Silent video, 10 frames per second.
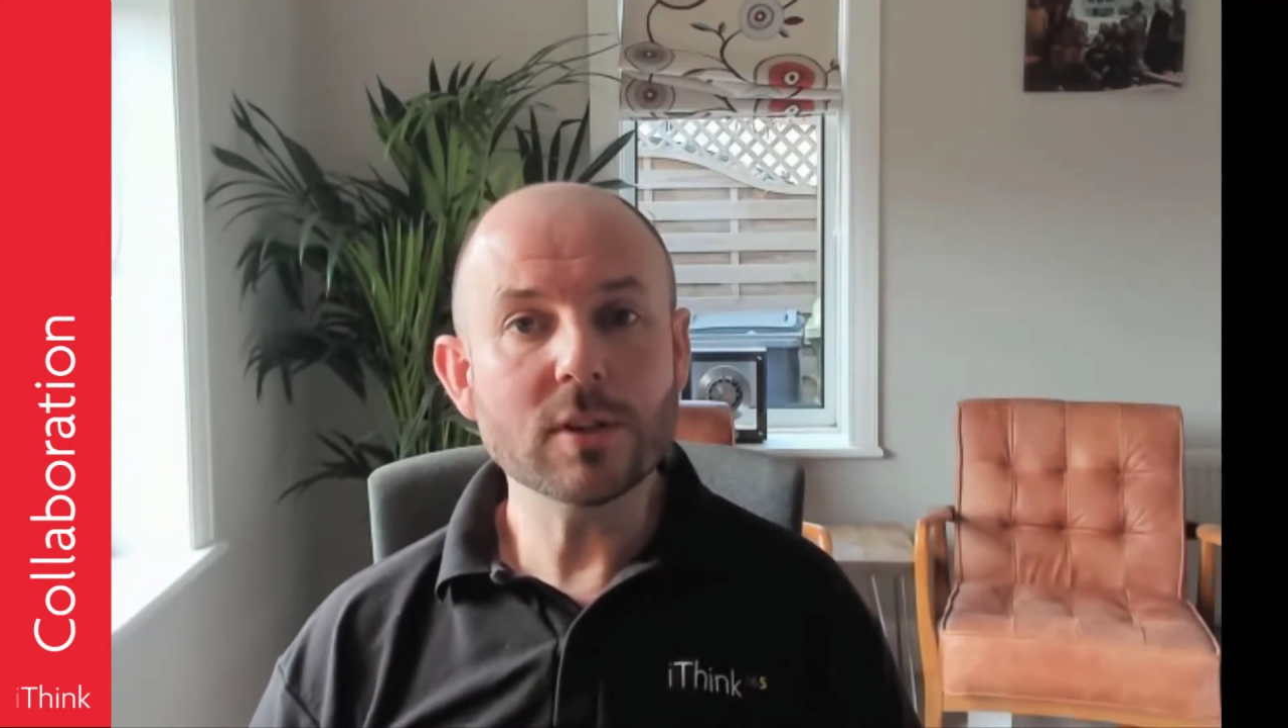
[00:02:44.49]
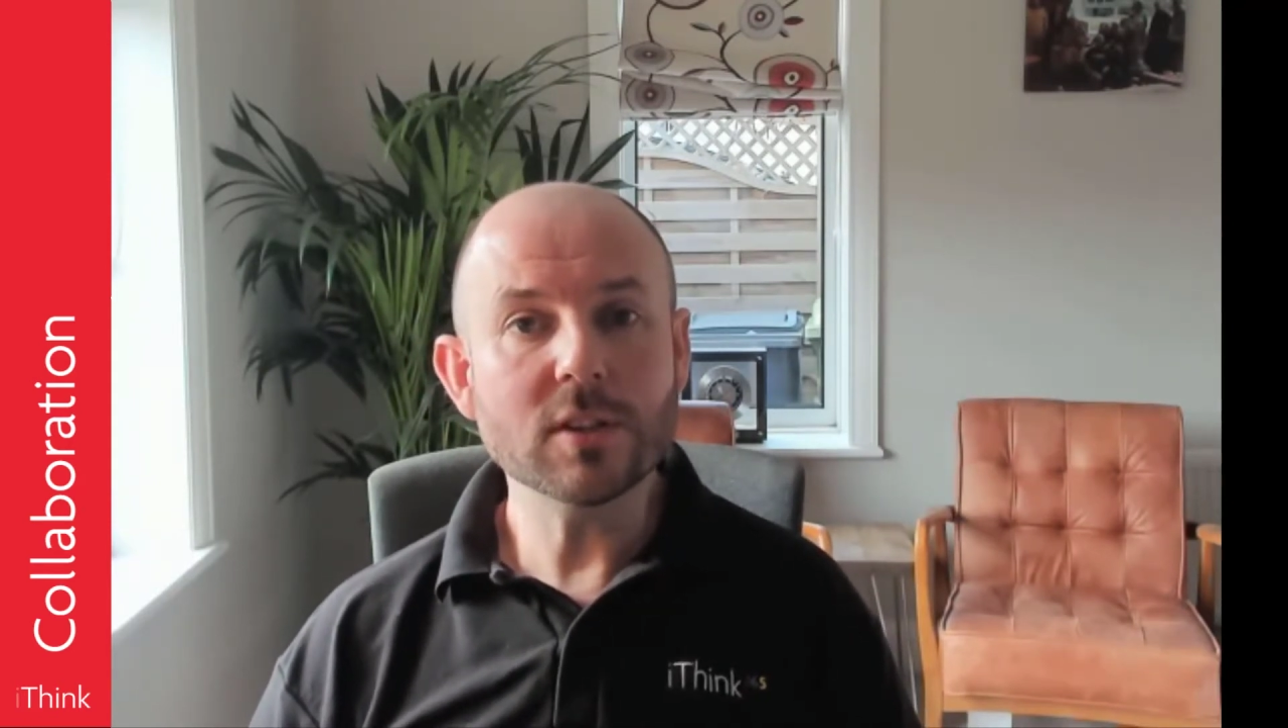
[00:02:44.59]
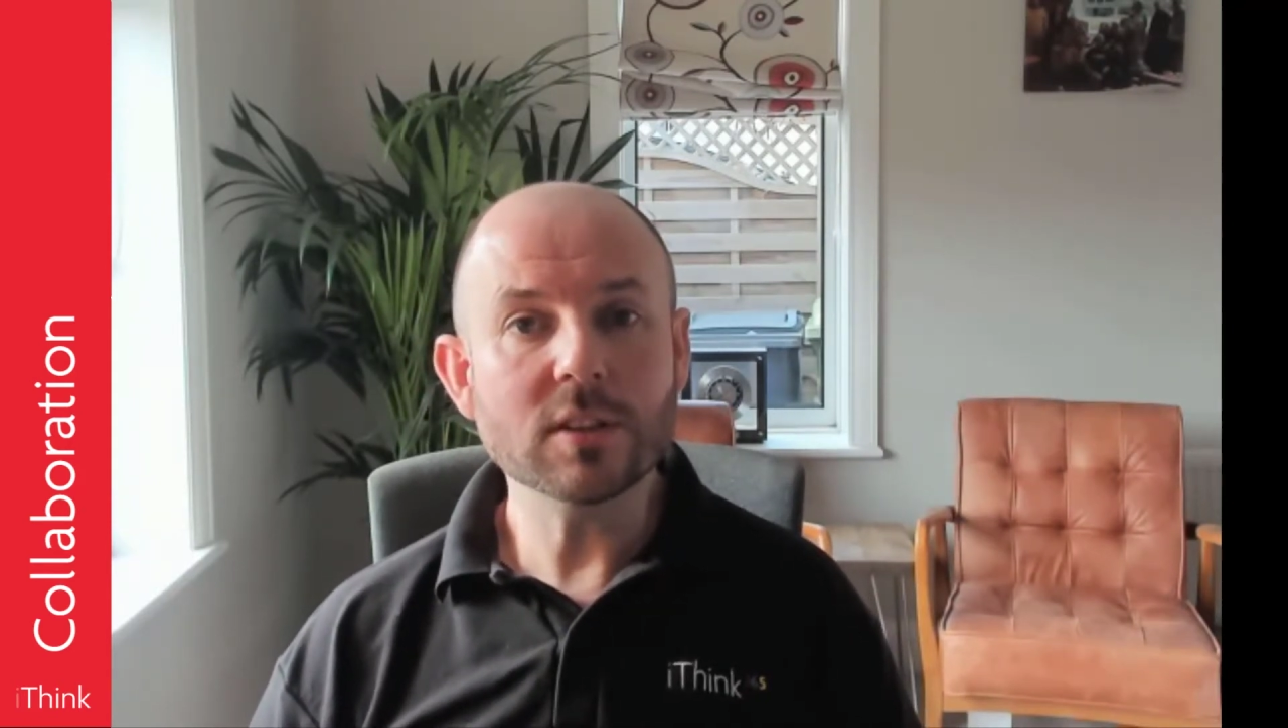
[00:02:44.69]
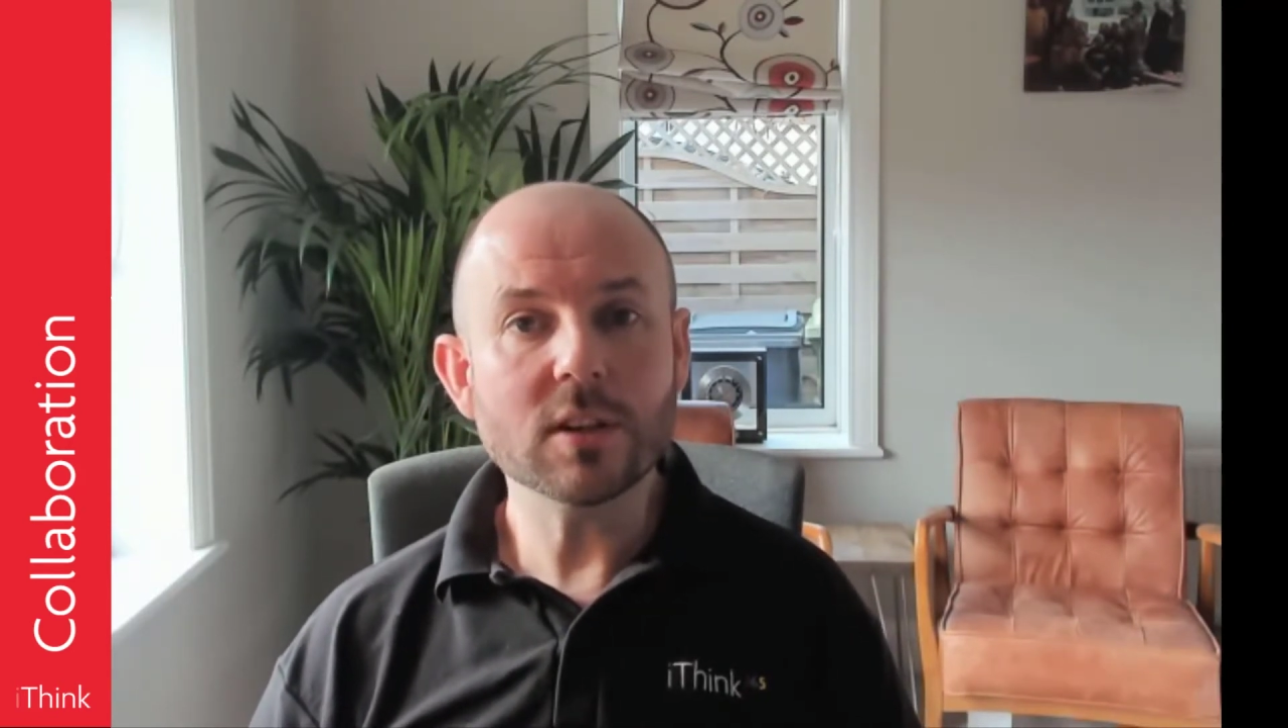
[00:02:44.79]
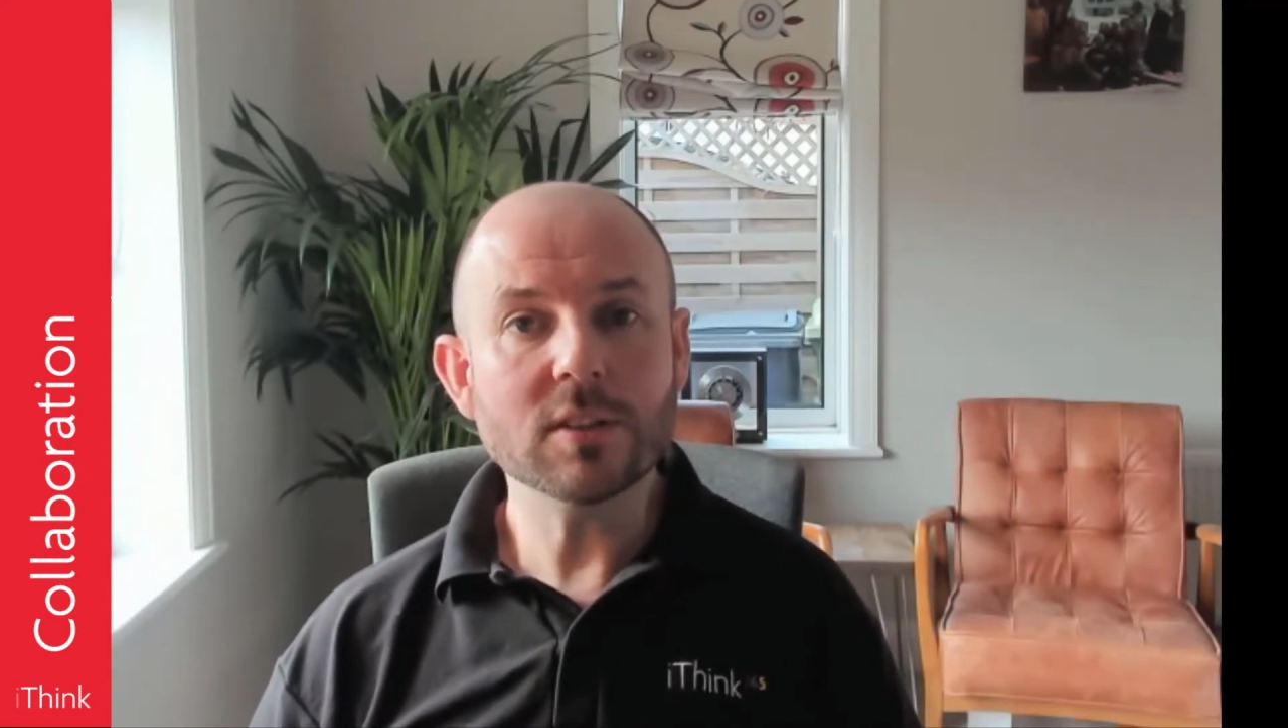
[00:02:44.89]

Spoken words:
which is